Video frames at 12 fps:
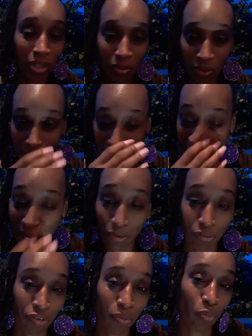You can
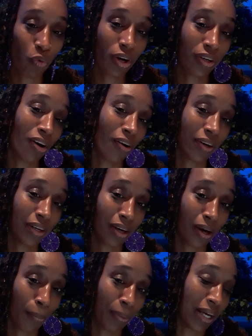count from 1 on
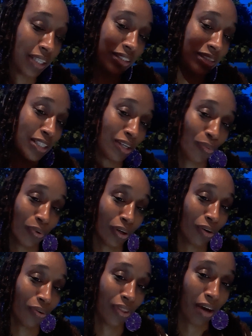up, but I just didn't want to
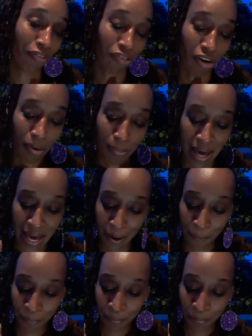go that far back.